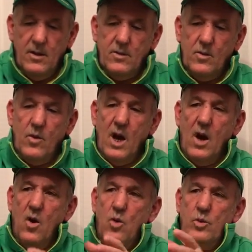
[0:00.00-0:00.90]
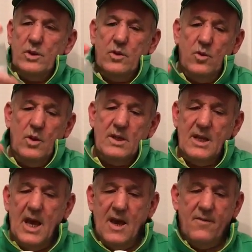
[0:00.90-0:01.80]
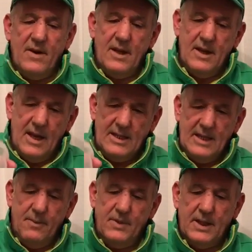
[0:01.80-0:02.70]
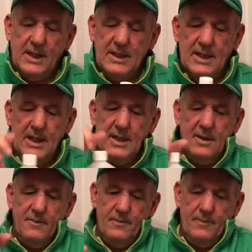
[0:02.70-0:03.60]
So what I always do is I have a separate container.